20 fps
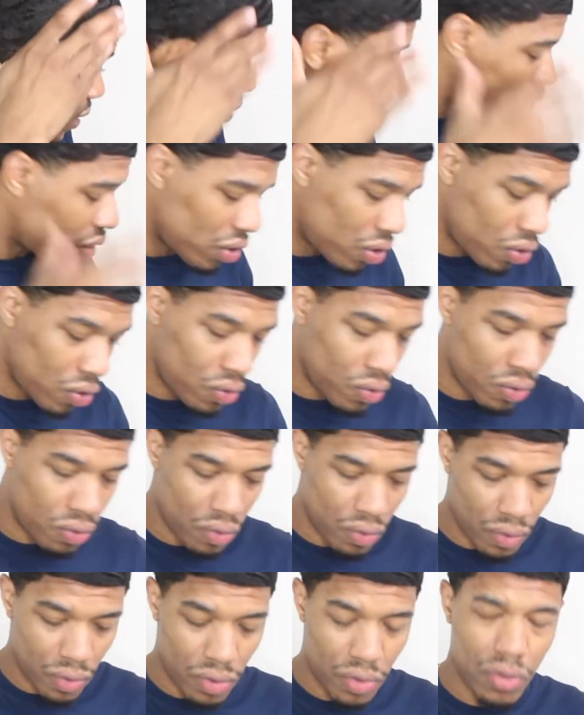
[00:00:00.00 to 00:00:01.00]
just
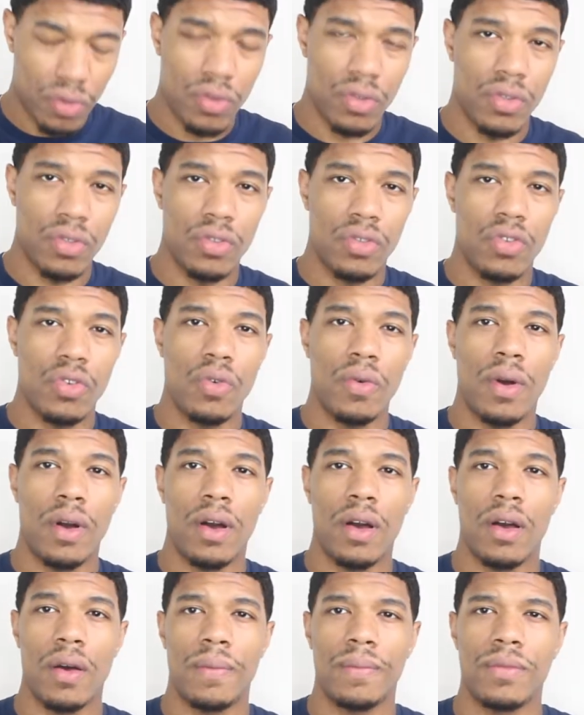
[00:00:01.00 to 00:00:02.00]
so
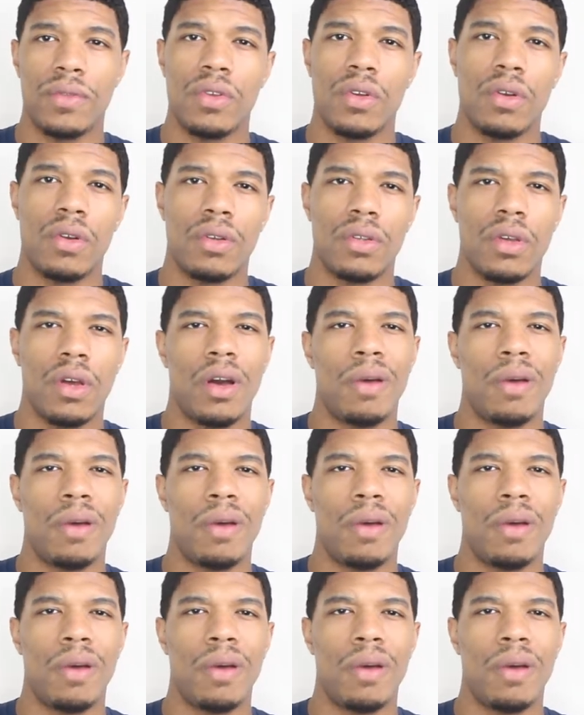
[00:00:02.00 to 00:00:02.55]
you're